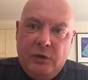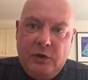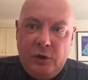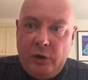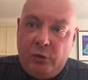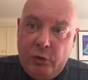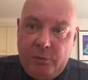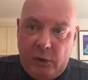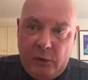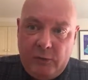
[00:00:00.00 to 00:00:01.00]
We've got a
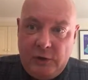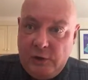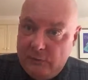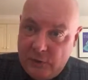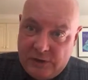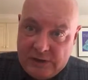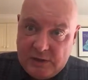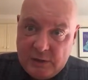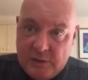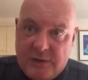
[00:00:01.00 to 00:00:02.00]
group of university
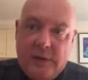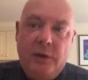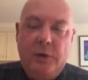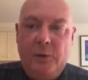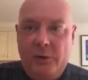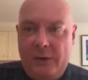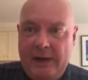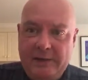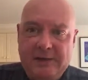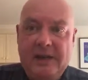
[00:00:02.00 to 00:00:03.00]
students who are
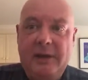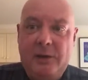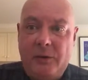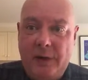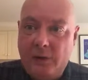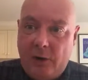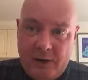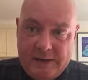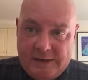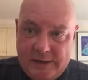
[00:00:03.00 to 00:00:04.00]
out sailing around the
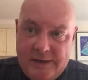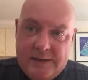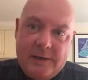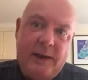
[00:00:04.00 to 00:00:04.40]
high seas.